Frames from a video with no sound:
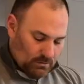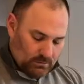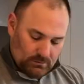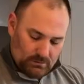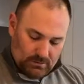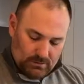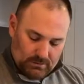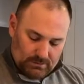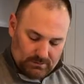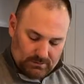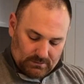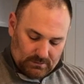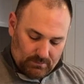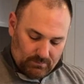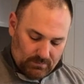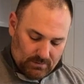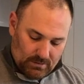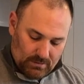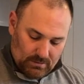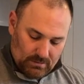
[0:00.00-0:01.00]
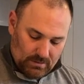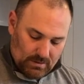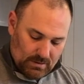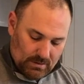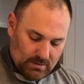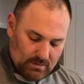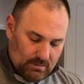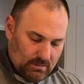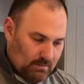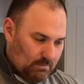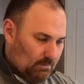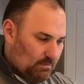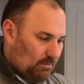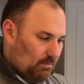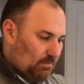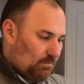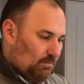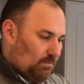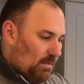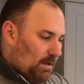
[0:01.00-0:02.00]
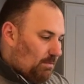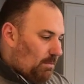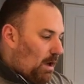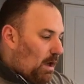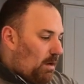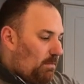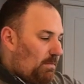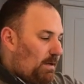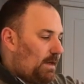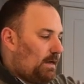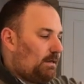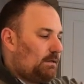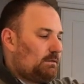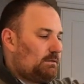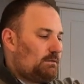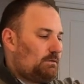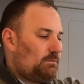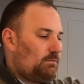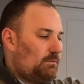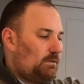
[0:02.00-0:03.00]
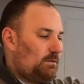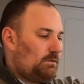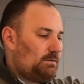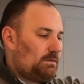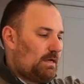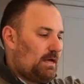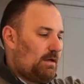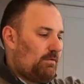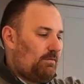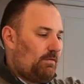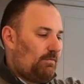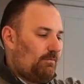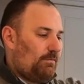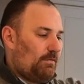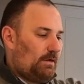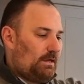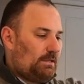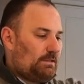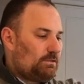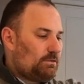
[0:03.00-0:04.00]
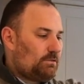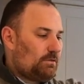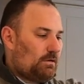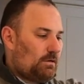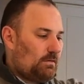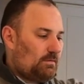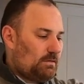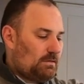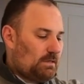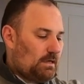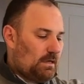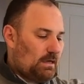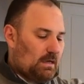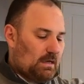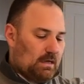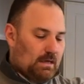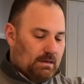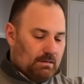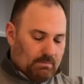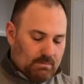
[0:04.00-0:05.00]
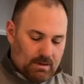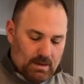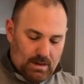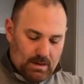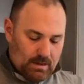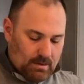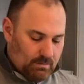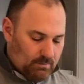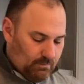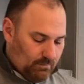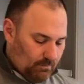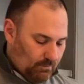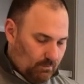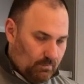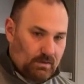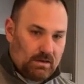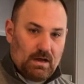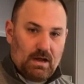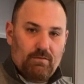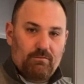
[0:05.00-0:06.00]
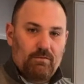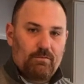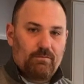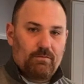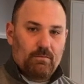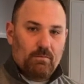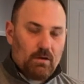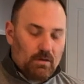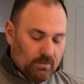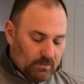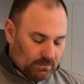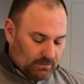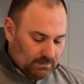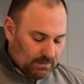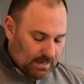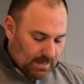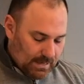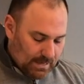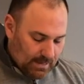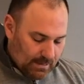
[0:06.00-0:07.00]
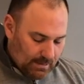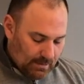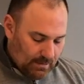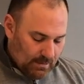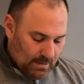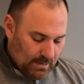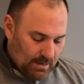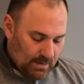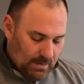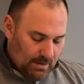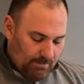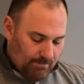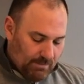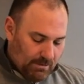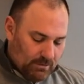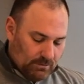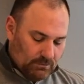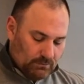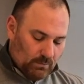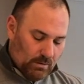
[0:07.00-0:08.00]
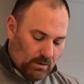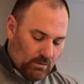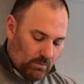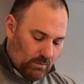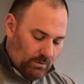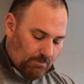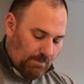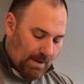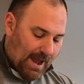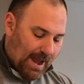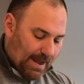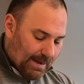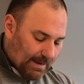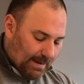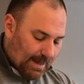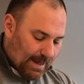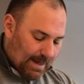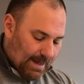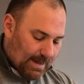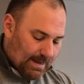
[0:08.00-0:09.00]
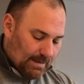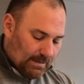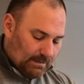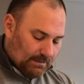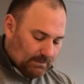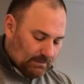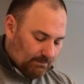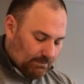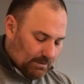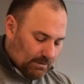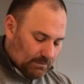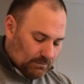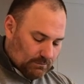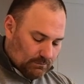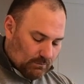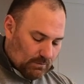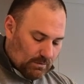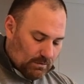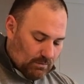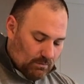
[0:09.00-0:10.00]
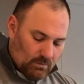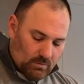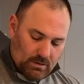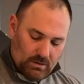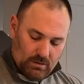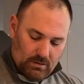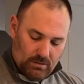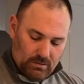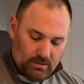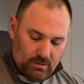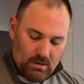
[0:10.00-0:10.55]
So this is something that my mom makes. We used to have it for Easter all the time, and we'd have it for Mother's Day. It pairs well with pancakes. It pairs well with